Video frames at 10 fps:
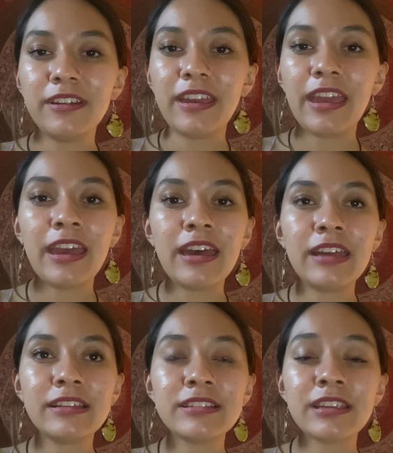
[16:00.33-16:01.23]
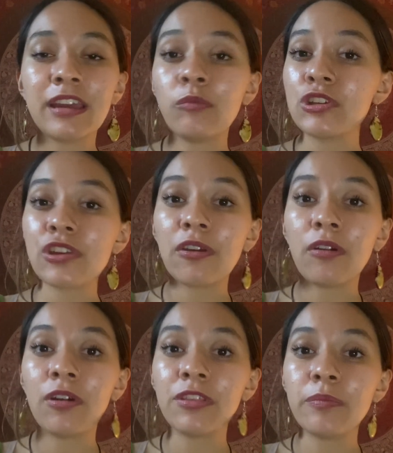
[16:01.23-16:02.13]
And I'm wishing you
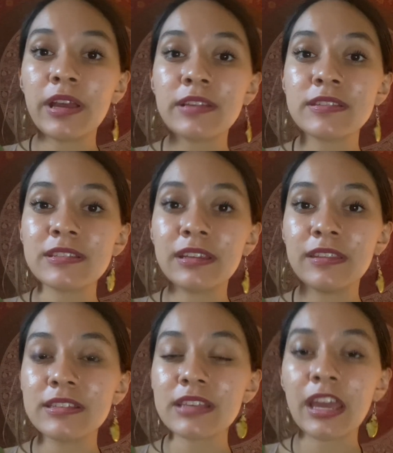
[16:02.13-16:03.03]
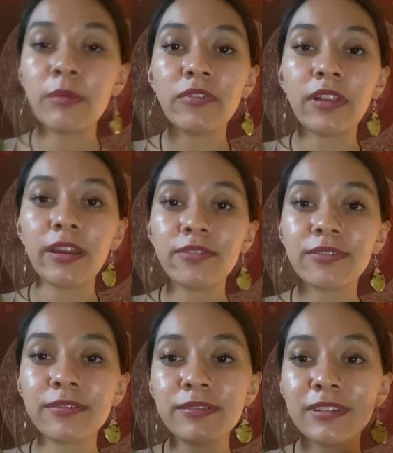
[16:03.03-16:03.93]
all the best in this game of life.
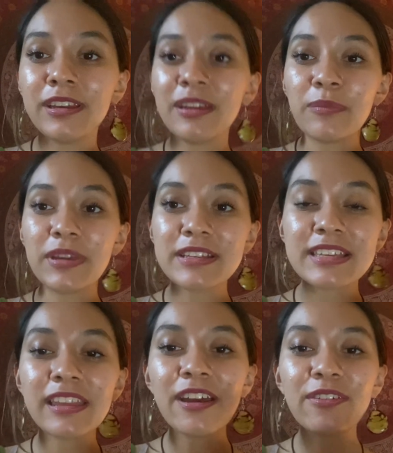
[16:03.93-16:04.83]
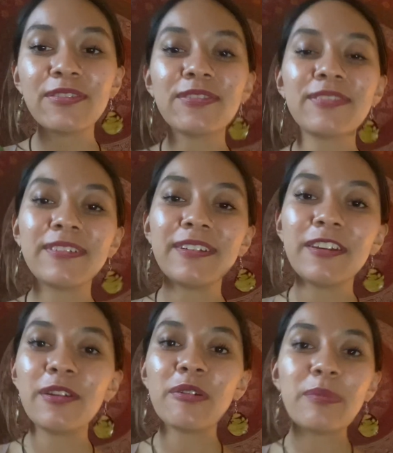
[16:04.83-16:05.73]
Peace and love.
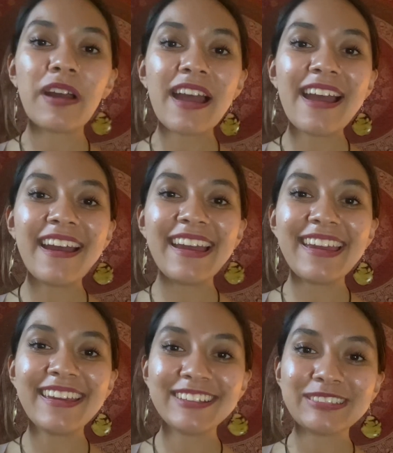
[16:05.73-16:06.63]
Bye.